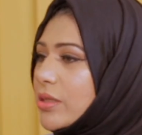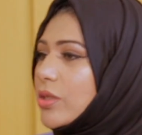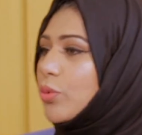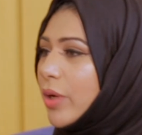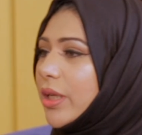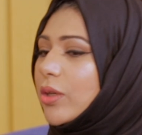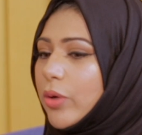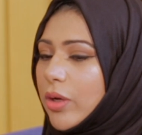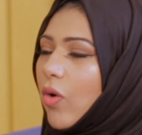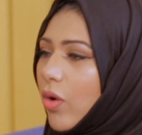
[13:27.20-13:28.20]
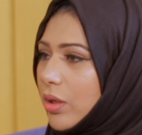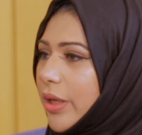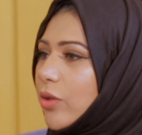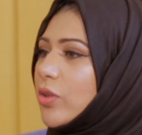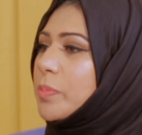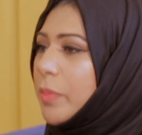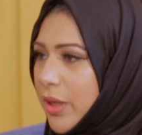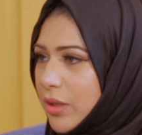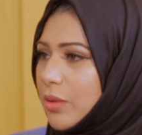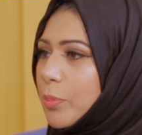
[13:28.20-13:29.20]
Is it really going on? Like you're
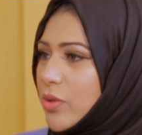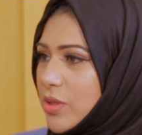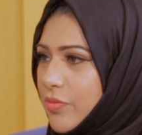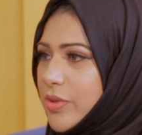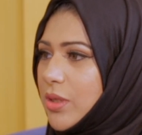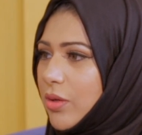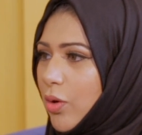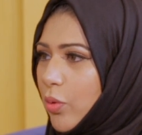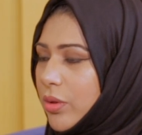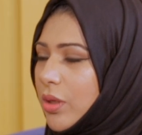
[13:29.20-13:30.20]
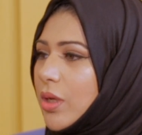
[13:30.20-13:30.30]
spreading the positivity around?